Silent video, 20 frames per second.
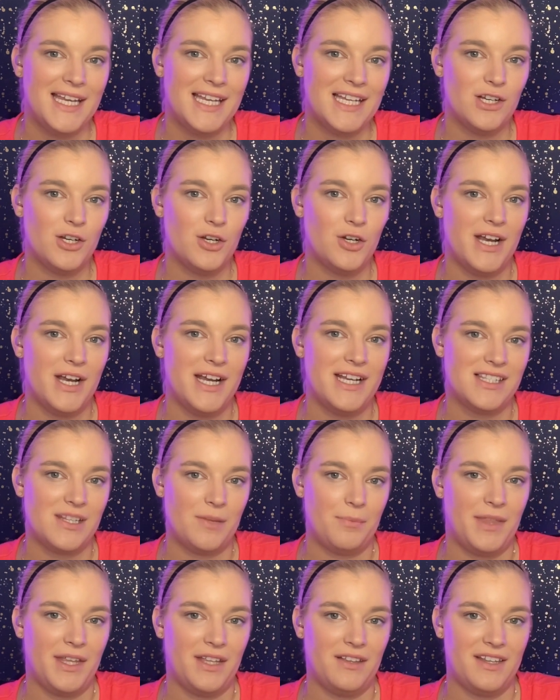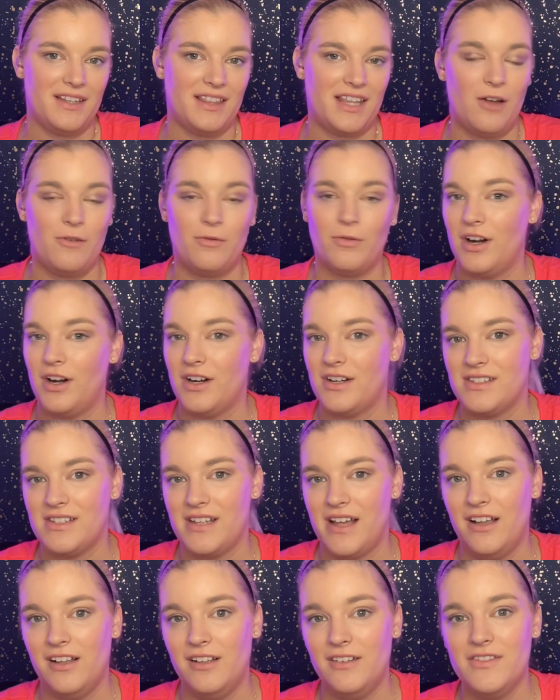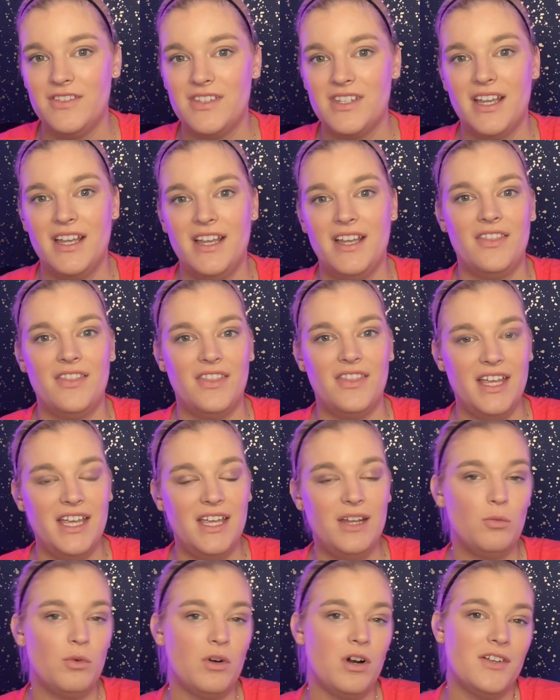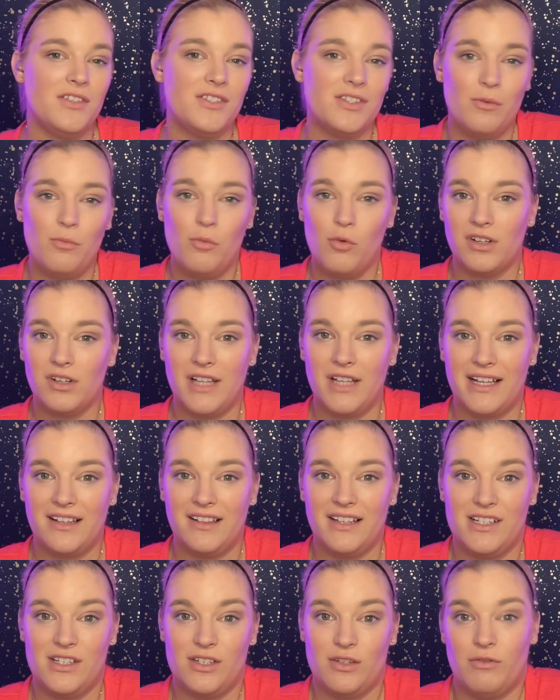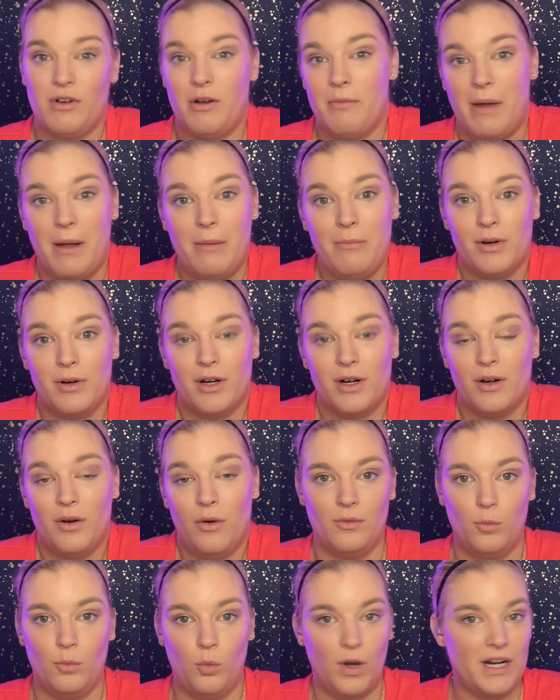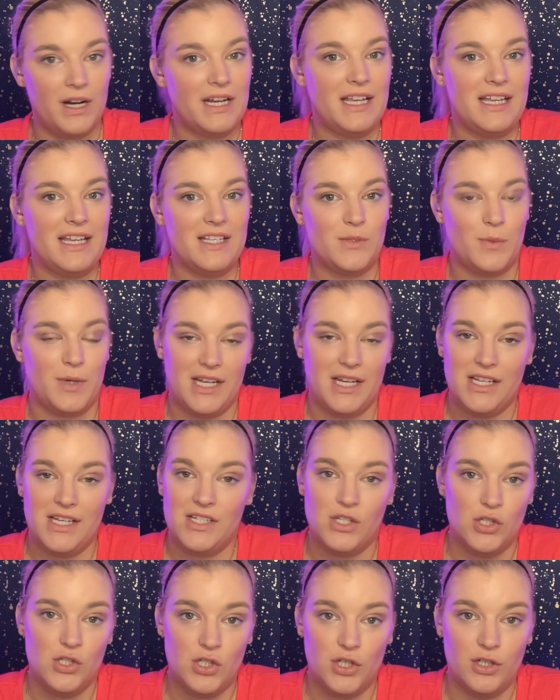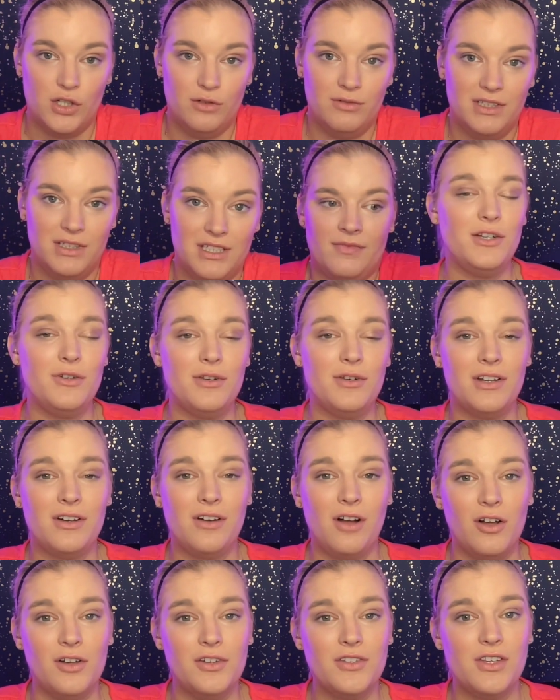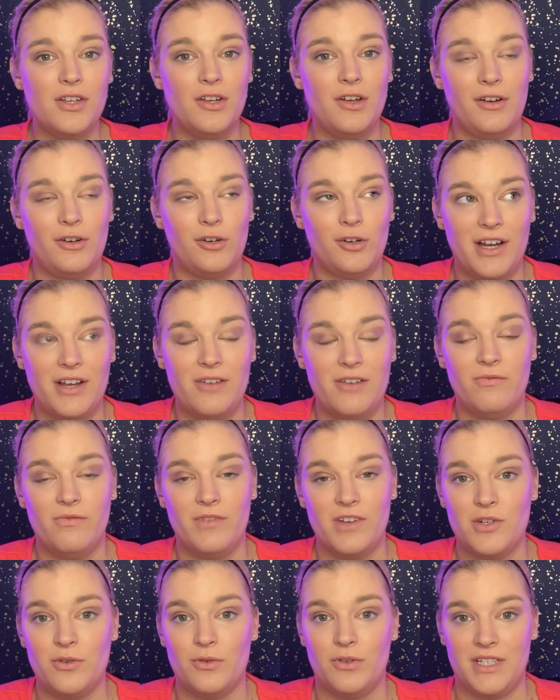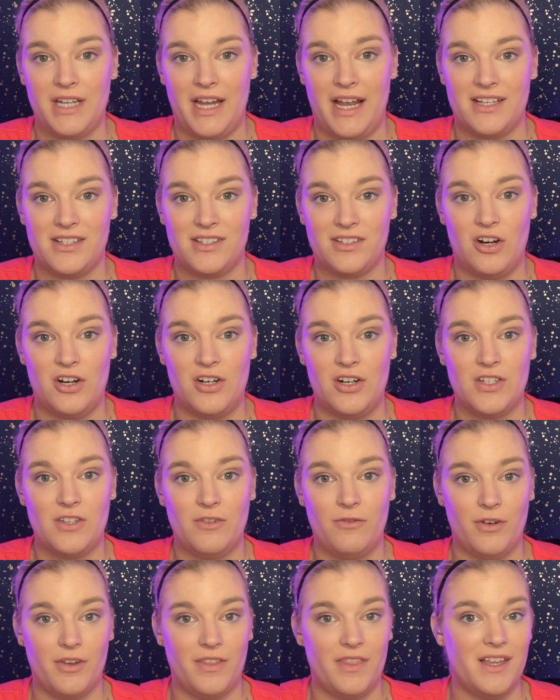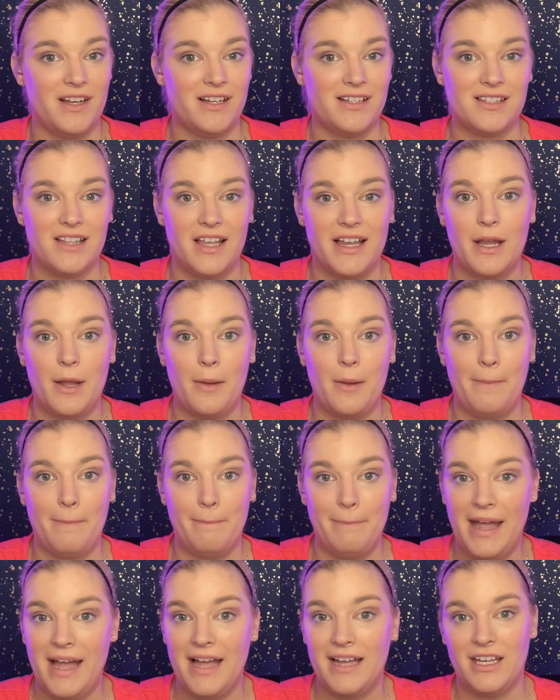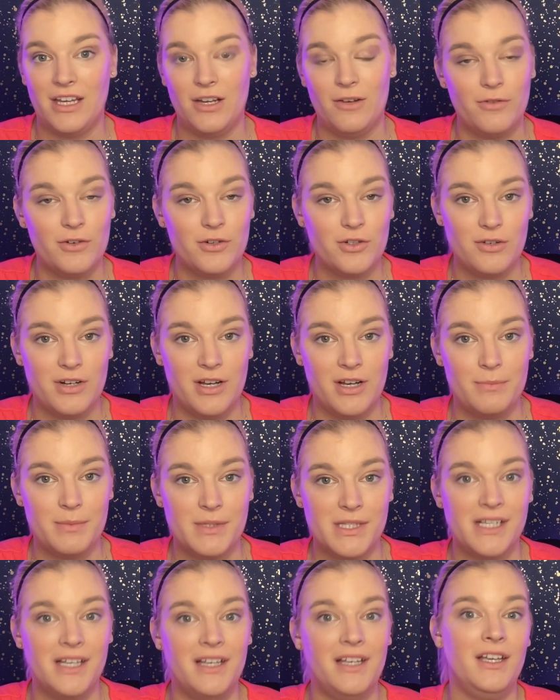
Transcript: can create something like that for ourselves, then we're also more likely to remember what it is we need to do. You can also create visual task cards for things like packing for trips.